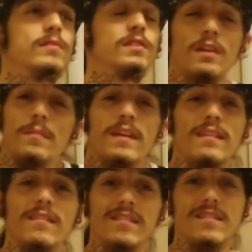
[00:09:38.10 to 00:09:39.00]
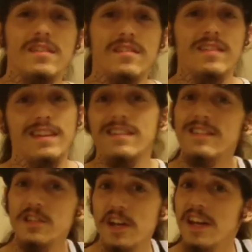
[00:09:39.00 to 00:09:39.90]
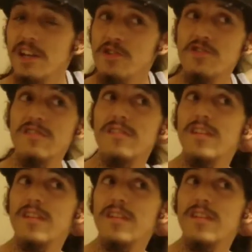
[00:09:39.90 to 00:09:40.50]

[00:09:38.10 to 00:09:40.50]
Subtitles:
Something needs to change.